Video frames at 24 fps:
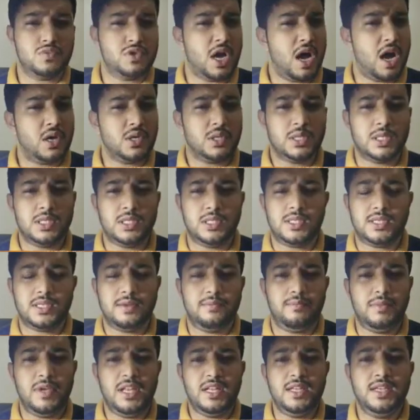Thousands
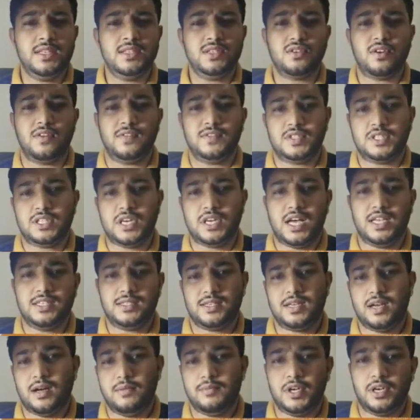and millions of
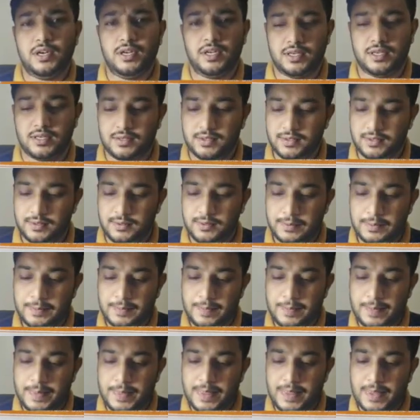stars come in it.
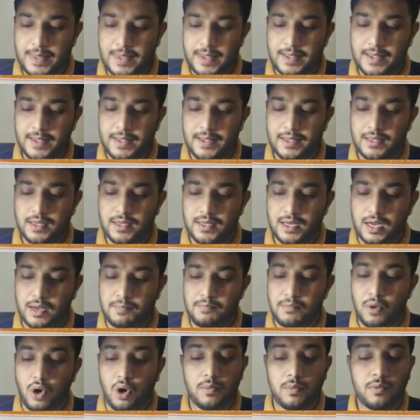
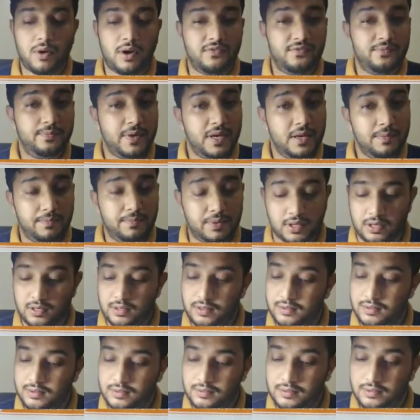A mob of
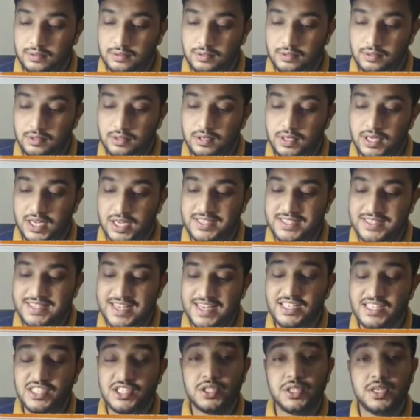people, a
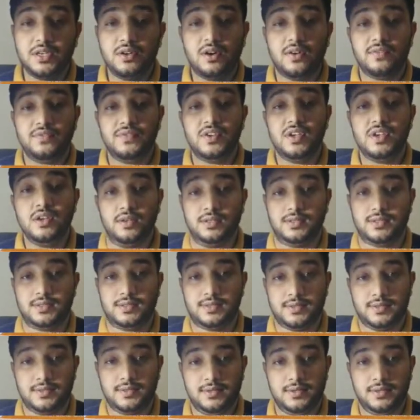century of
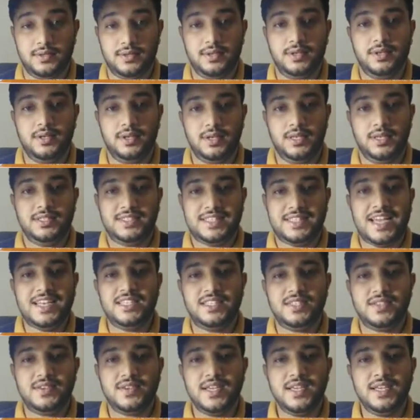years.
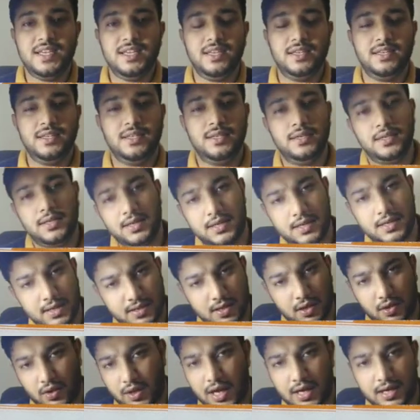Century
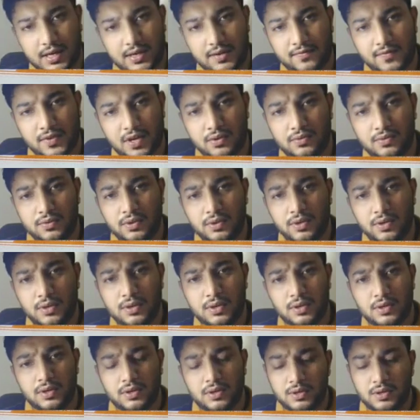is a collective noun
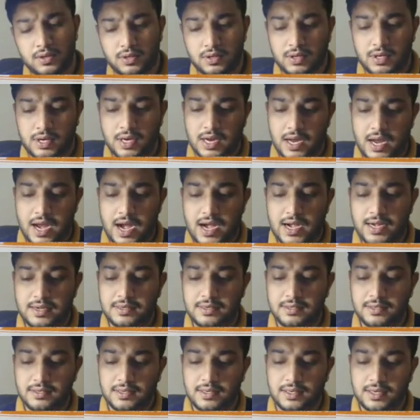
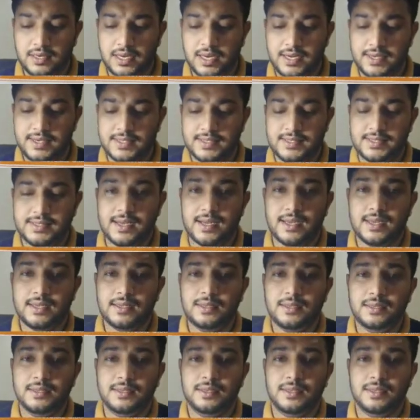and it is
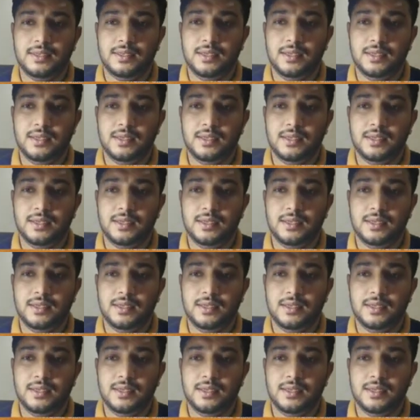a